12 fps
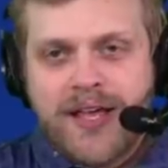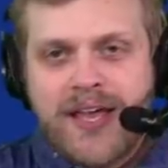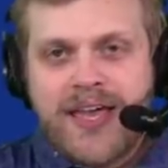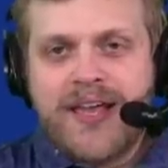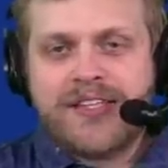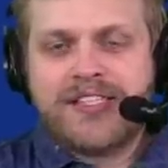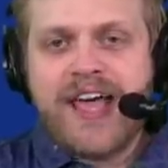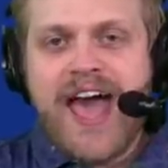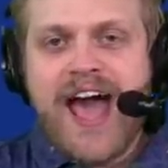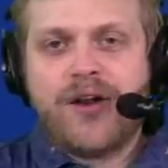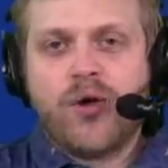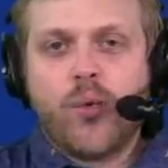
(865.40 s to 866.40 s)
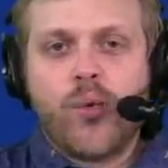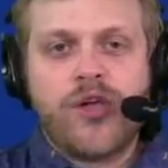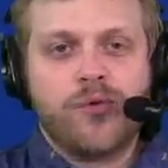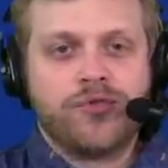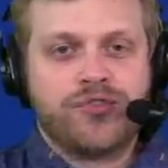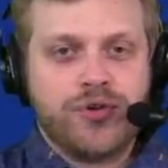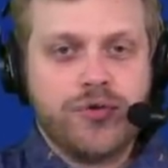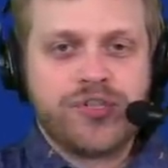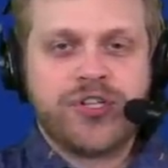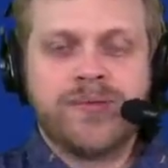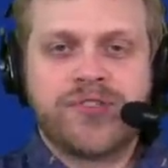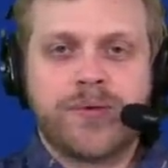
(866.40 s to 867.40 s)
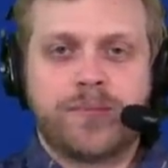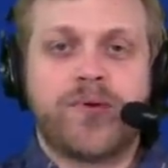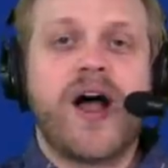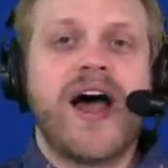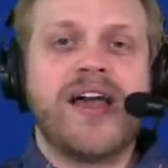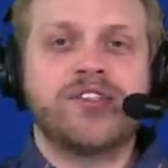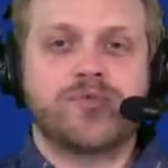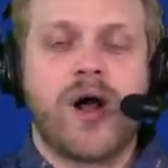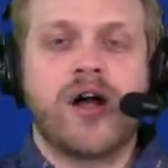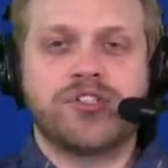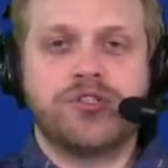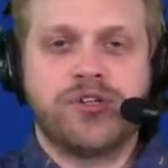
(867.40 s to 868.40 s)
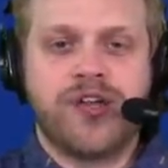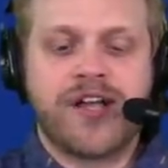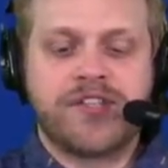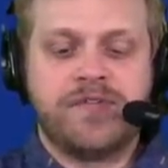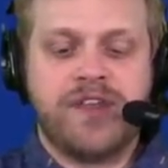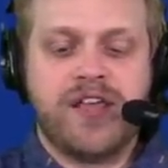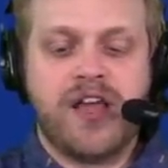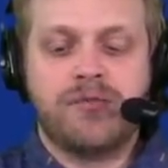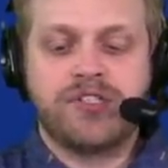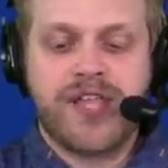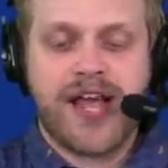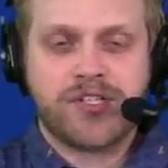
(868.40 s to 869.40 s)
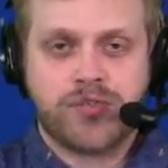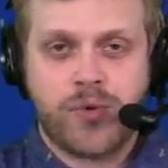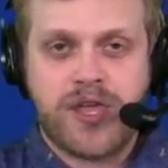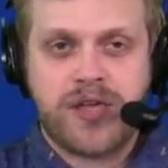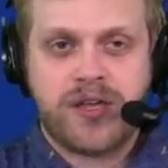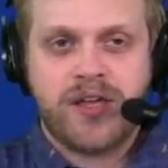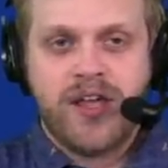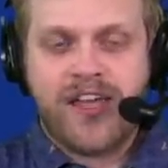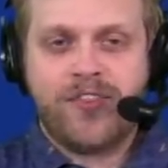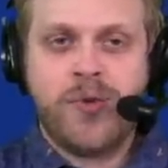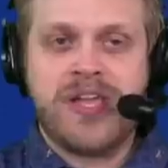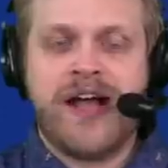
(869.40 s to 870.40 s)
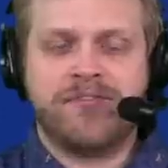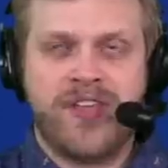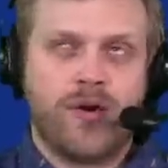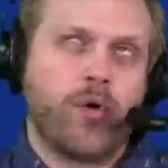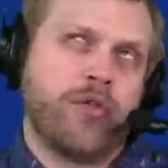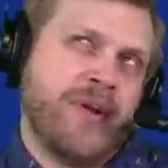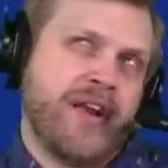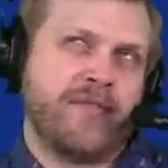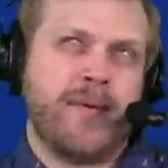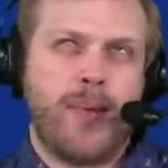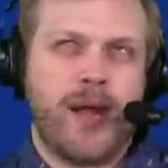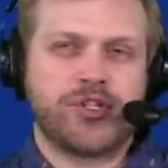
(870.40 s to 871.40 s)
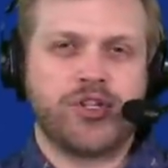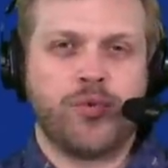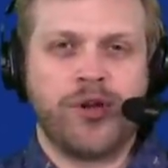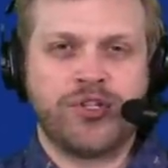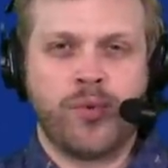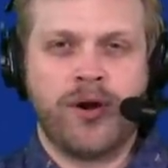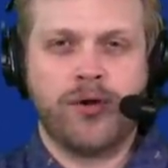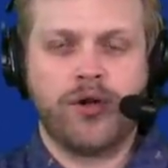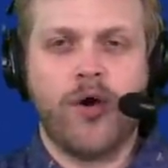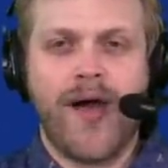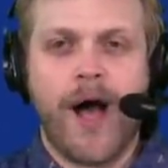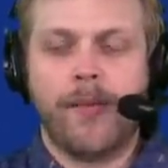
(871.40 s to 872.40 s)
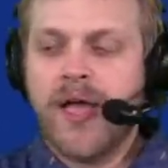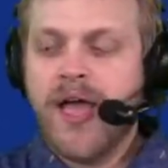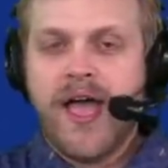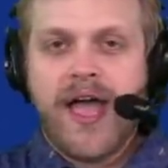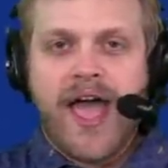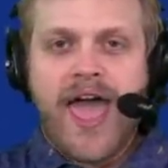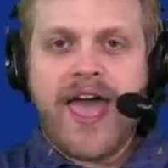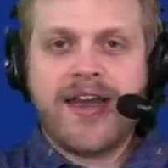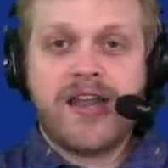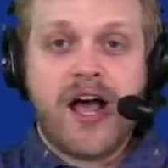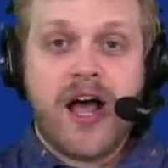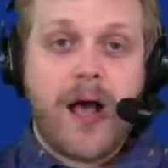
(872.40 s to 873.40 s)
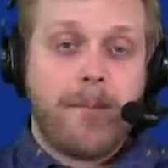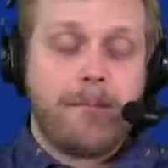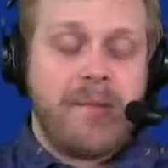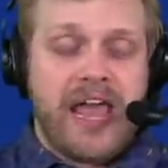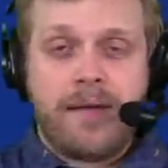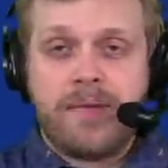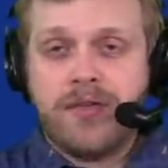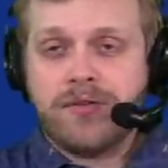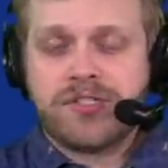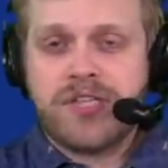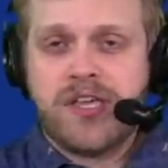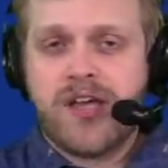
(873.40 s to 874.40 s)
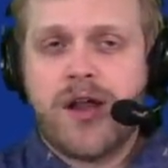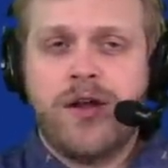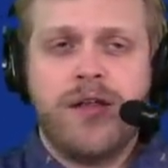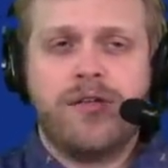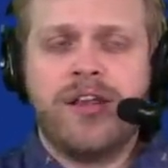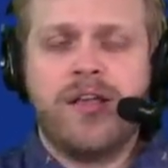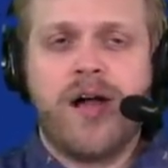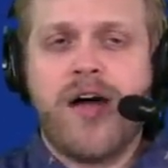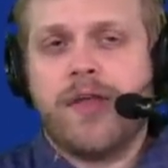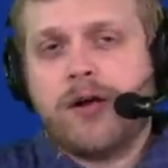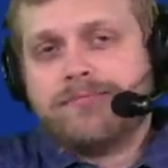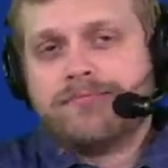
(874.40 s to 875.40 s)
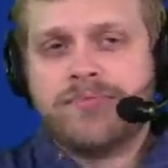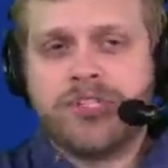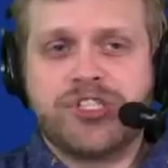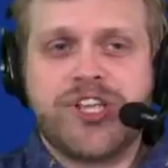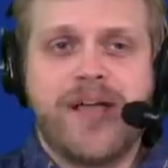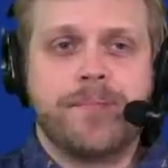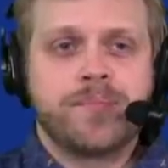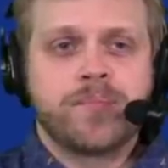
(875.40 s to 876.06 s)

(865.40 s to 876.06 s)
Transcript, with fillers: is that we will do some surprise roster cuts videos next week and the week after that, or the week after. I'm not sure which one it'll go out. And uh, maybe you'll see Keanu Neal, Neil on there. Just saying.